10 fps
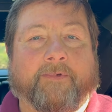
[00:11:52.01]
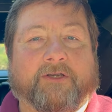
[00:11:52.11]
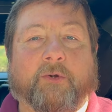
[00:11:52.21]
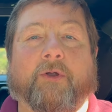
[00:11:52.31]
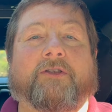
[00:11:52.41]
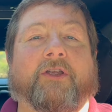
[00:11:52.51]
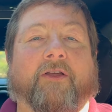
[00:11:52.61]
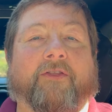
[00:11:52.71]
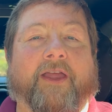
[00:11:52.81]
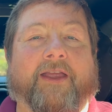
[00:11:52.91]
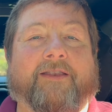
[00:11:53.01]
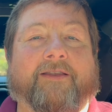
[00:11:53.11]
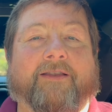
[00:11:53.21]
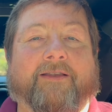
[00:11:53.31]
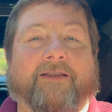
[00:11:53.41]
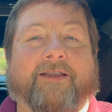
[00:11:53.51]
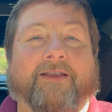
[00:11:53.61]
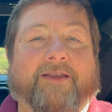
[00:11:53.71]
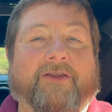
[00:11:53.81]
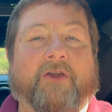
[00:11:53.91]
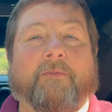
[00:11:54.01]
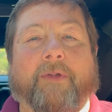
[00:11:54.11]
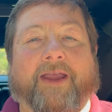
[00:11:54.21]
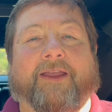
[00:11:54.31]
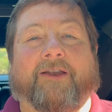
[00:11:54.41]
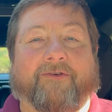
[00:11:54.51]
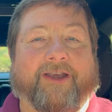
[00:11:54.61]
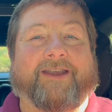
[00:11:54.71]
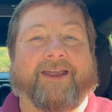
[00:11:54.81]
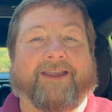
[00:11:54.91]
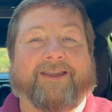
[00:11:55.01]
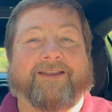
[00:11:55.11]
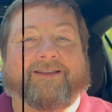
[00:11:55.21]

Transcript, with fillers: So until then, you make it a great day.